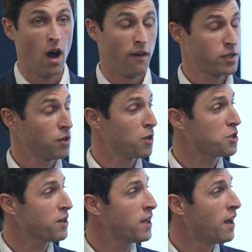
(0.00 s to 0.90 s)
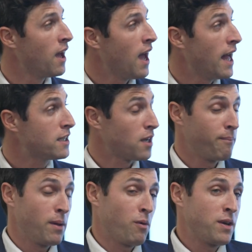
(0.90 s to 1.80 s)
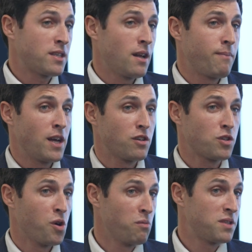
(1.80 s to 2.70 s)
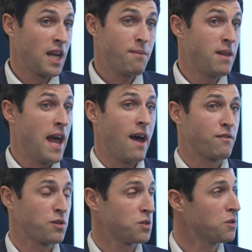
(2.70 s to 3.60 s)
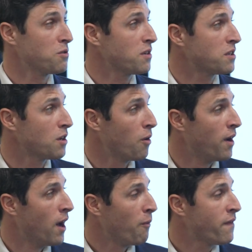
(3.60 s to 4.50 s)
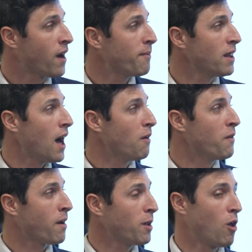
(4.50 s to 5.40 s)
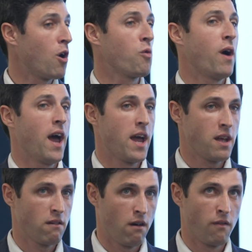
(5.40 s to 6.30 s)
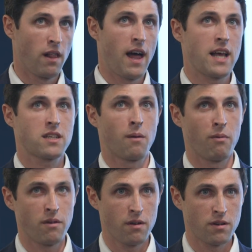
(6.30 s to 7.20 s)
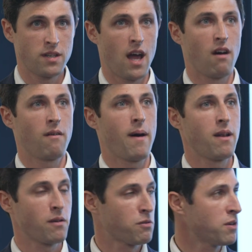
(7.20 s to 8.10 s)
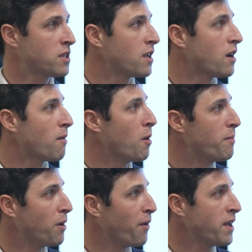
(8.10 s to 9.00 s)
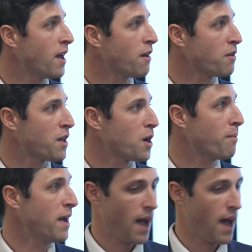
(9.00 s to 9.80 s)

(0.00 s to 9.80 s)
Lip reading: of surgery. And some people, we send patients home same day after surgery. So we've come a long way over the last couple years now about increasing our mobility and our therapy